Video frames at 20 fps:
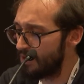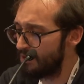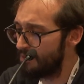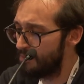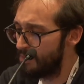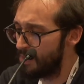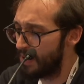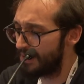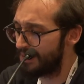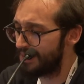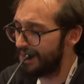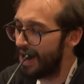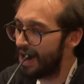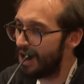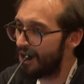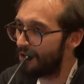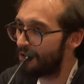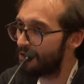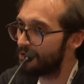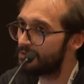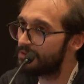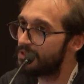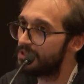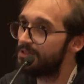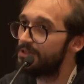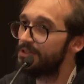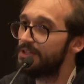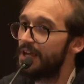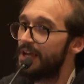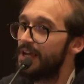But now
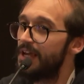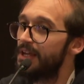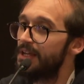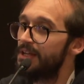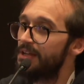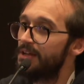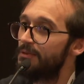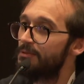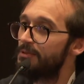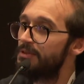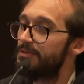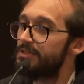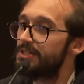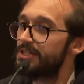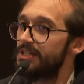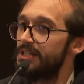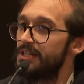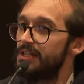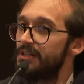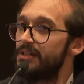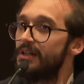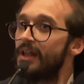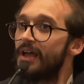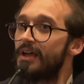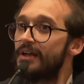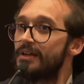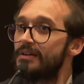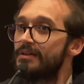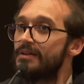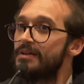today, you know, we've seen
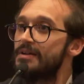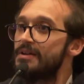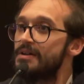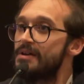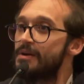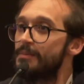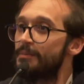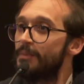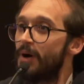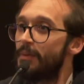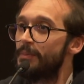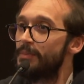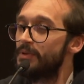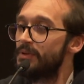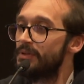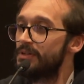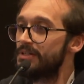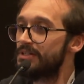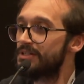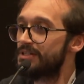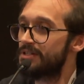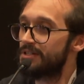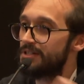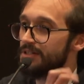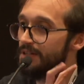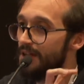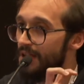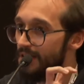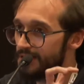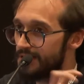like
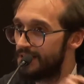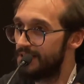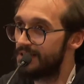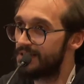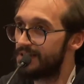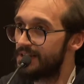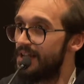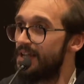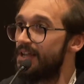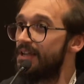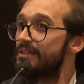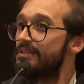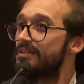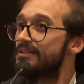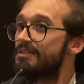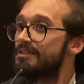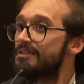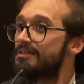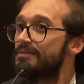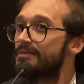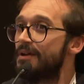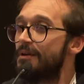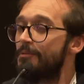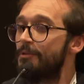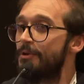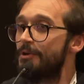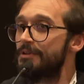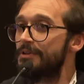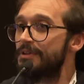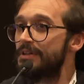populists, as they say, it's a
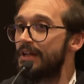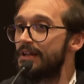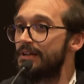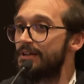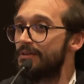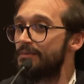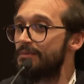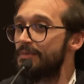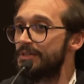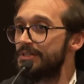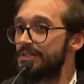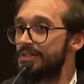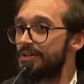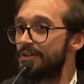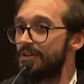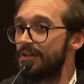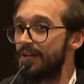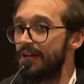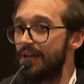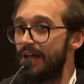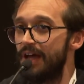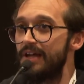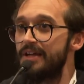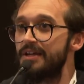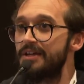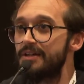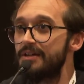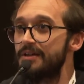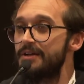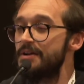word that I don't particularly
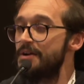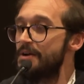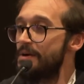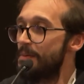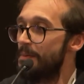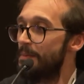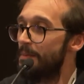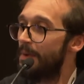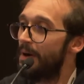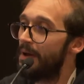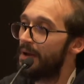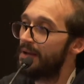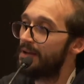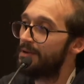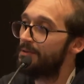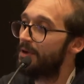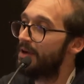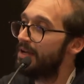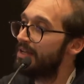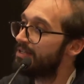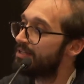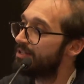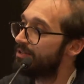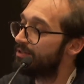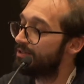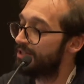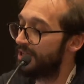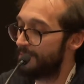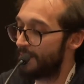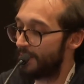like. But anyways, you
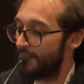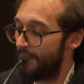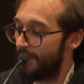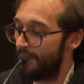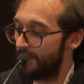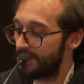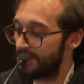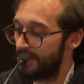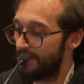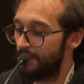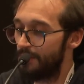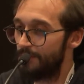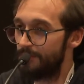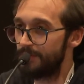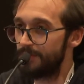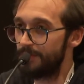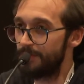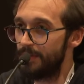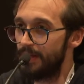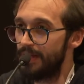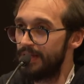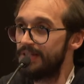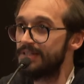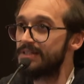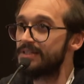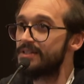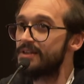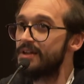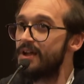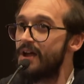know, demagogues all over the
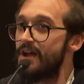place